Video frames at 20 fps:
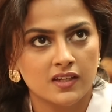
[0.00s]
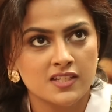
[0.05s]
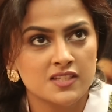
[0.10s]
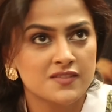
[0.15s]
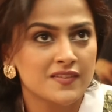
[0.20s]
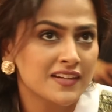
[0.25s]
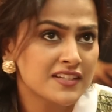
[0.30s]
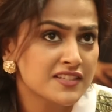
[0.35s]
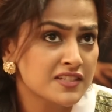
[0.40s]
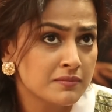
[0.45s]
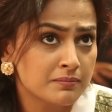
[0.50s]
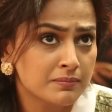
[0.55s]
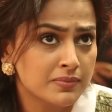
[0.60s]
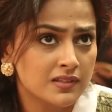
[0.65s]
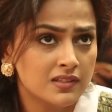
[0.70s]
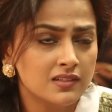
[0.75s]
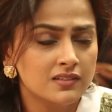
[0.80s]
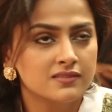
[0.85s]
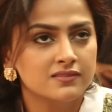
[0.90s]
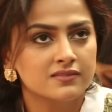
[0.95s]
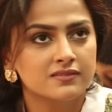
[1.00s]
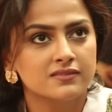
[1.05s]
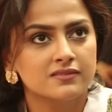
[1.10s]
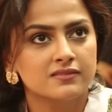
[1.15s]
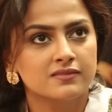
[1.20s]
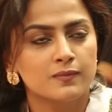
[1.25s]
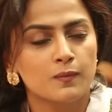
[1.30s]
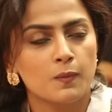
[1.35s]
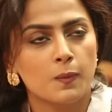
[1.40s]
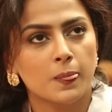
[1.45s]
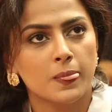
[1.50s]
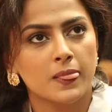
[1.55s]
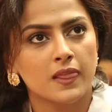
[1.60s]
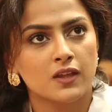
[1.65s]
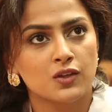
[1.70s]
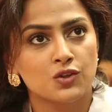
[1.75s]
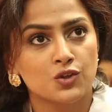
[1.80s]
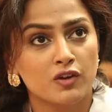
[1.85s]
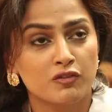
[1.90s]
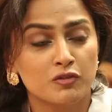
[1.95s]
It's very simple.
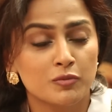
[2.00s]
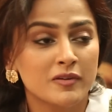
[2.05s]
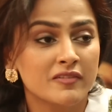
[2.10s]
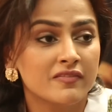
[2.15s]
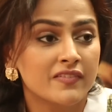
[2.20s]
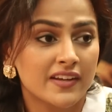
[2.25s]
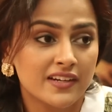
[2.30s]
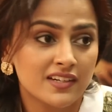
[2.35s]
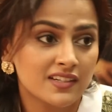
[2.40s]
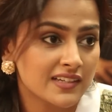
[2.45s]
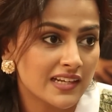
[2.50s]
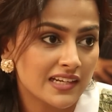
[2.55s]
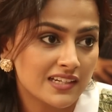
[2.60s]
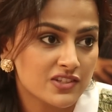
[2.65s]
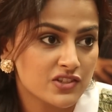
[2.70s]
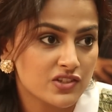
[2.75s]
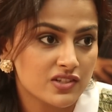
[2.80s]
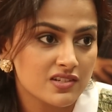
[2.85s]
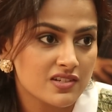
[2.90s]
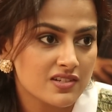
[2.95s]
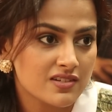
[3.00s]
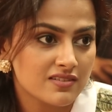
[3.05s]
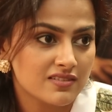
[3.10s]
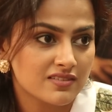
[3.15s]
You have to be very intelligent.